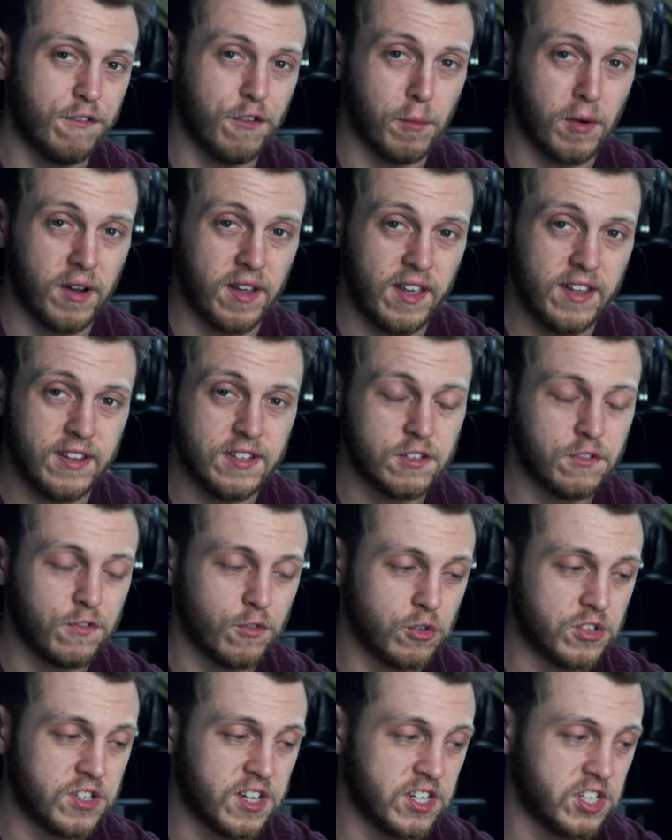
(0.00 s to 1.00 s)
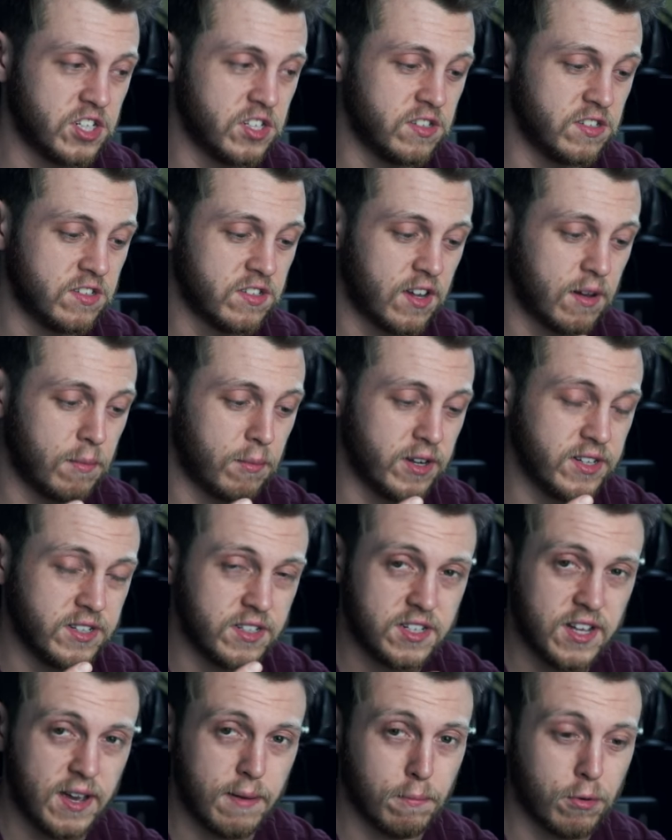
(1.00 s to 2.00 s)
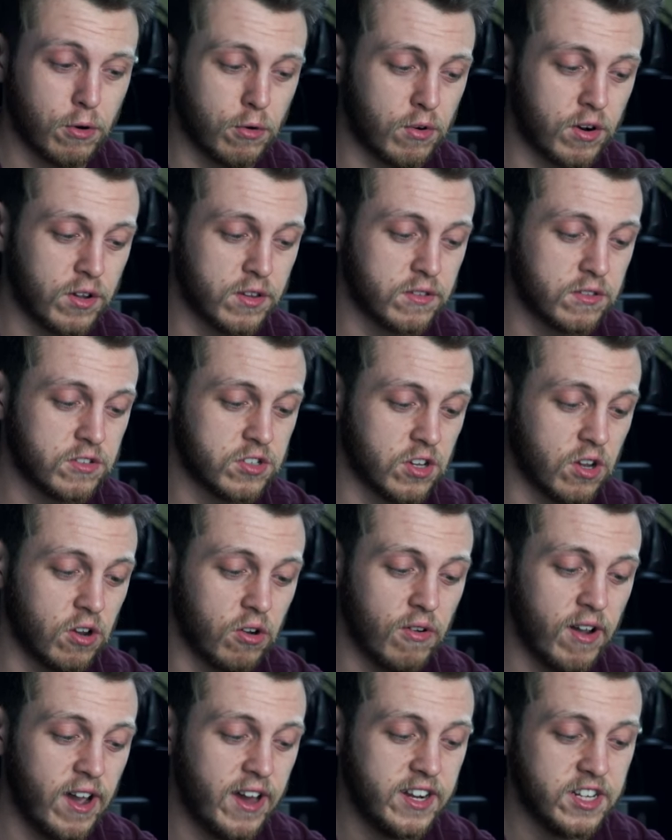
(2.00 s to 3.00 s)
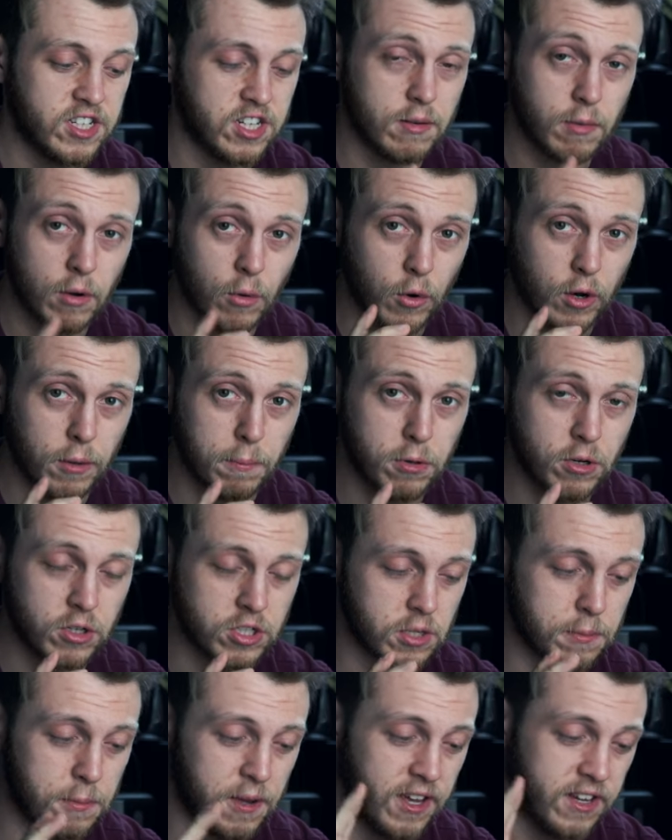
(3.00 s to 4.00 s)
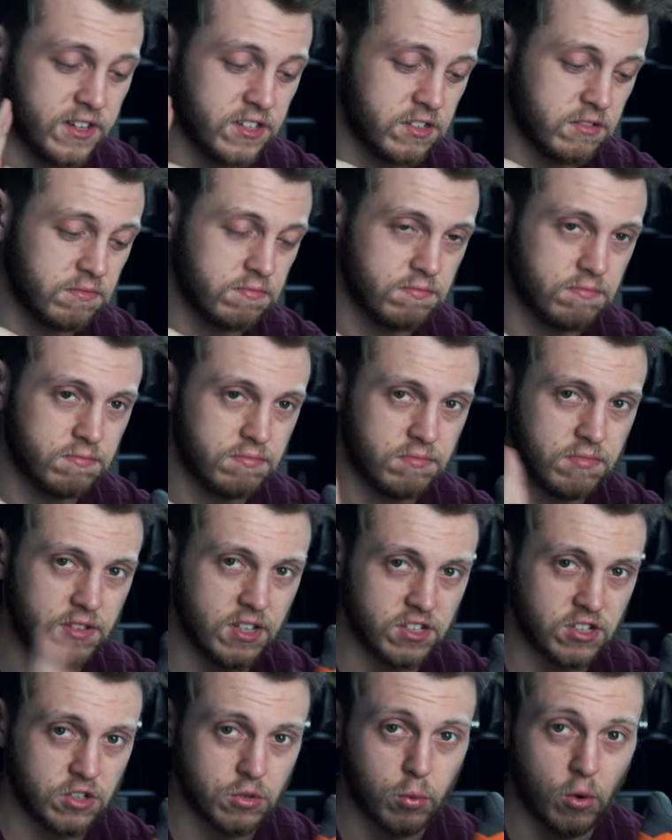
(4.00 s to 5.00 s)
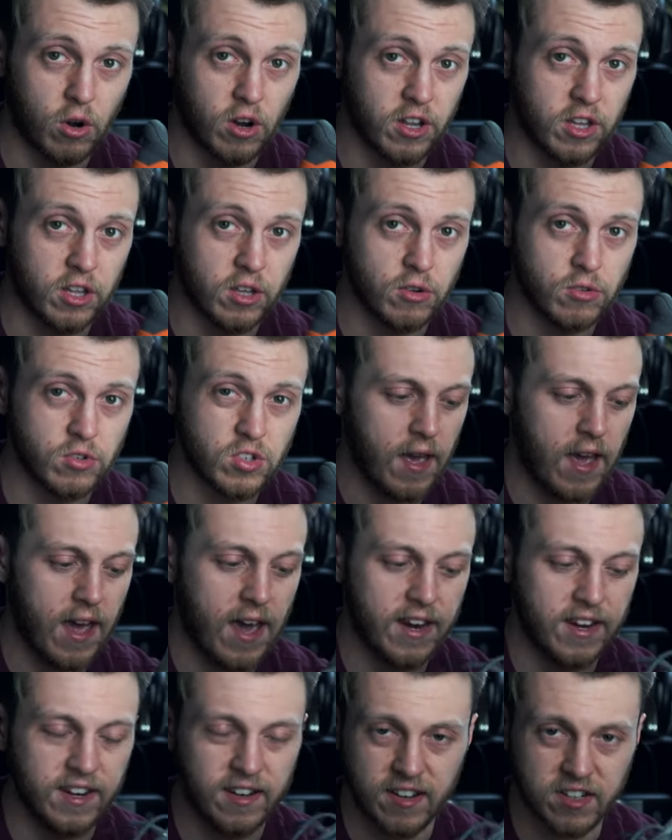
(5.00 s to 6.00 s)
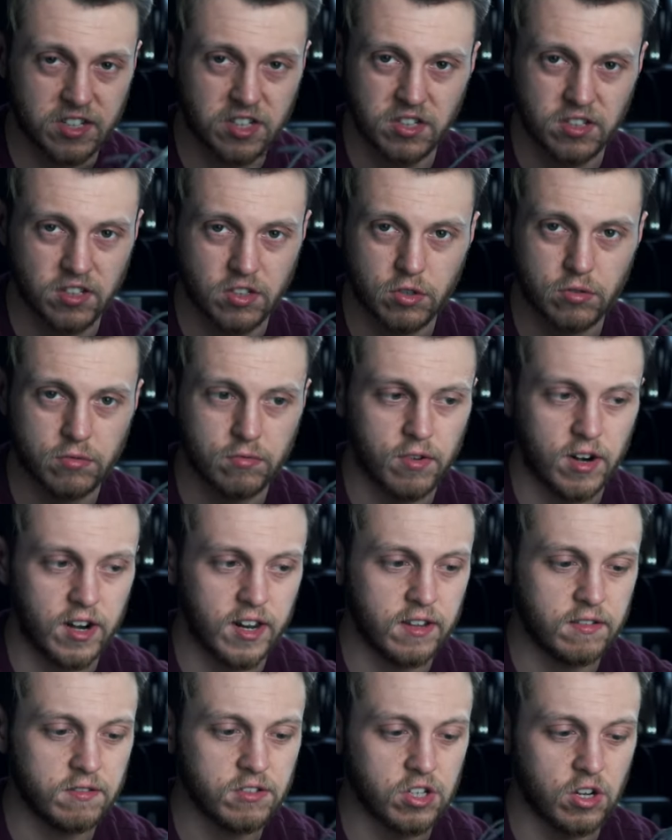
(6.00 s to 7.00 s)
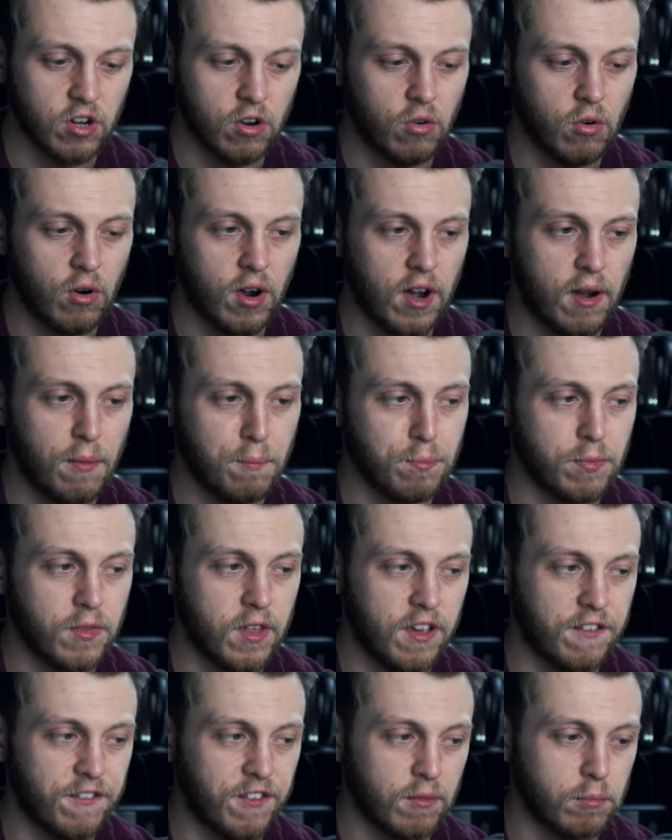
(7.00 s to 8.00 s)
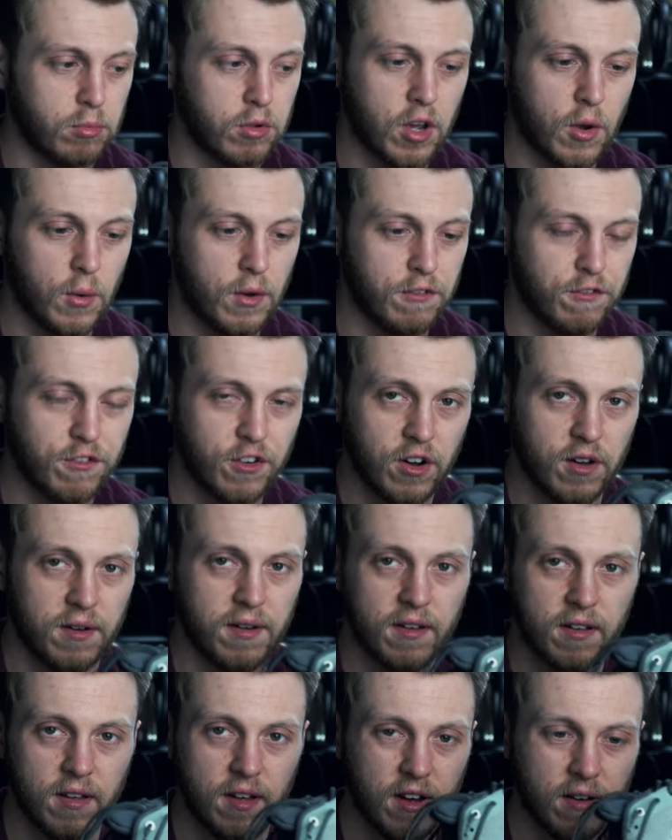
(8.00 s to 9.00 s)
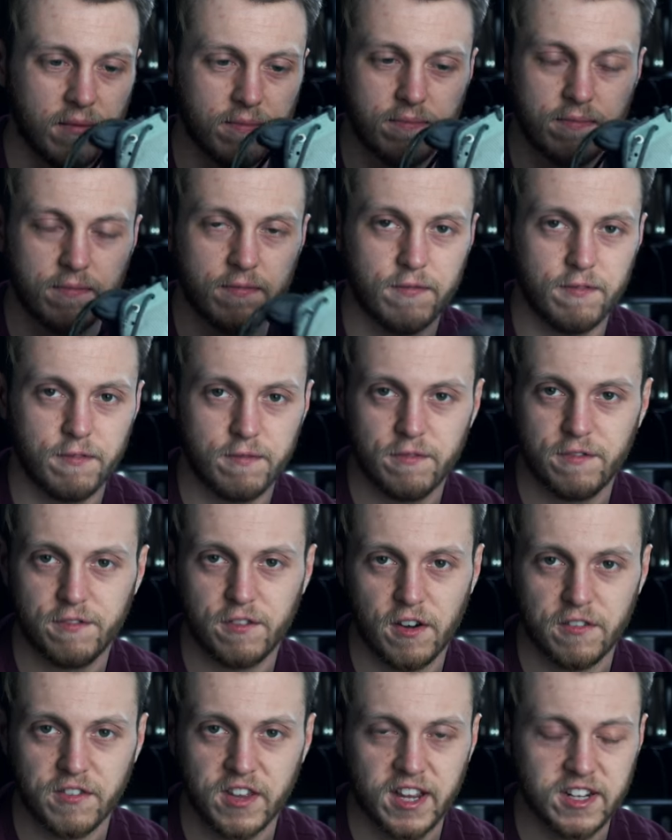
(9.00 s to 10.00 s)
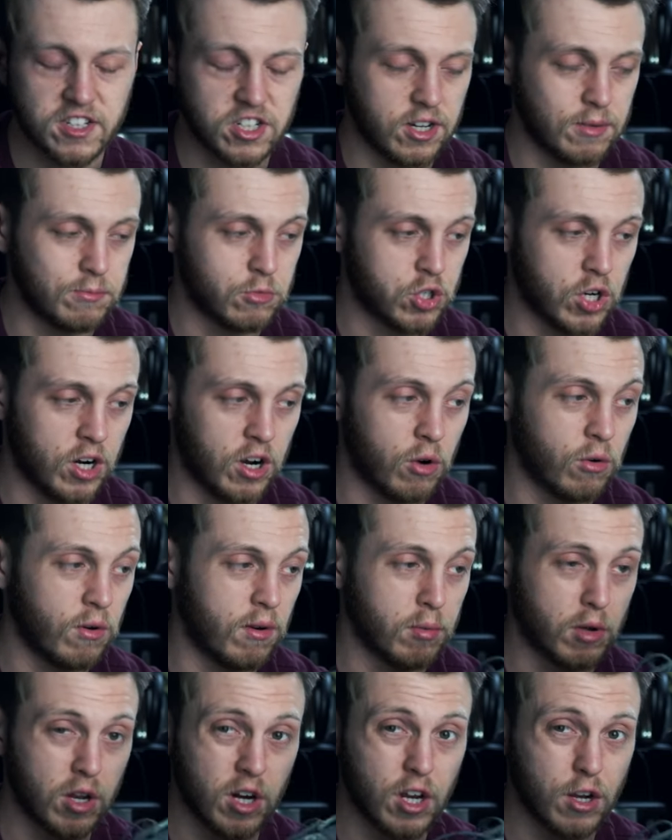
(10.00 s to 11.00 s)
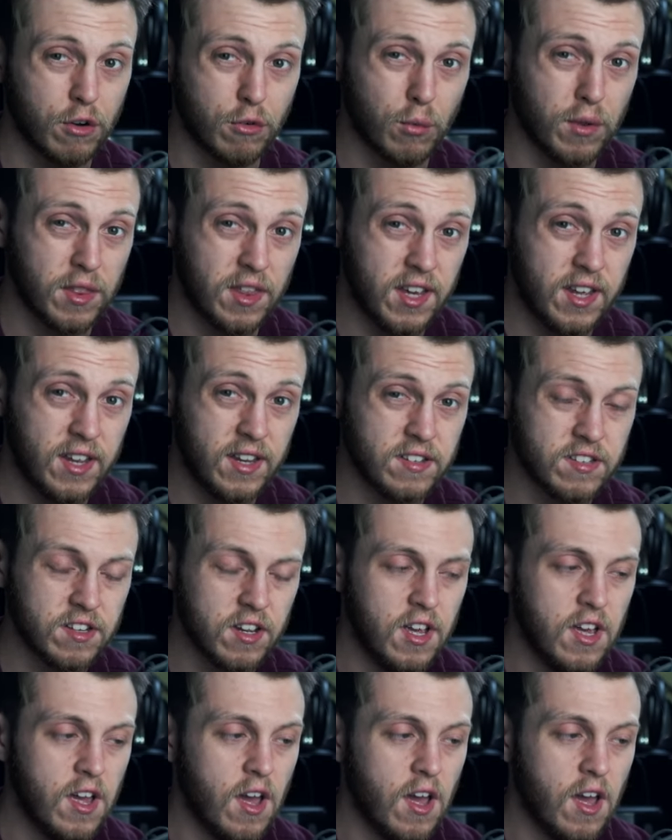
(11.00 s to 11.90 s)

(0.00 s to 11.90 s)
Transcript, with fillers: for my interval sessions and my tempo run. So anytime I want to push the pace, this is what I use. Any distance, really. So um, if I'm going for a 5k time trial, I'm going to go with these.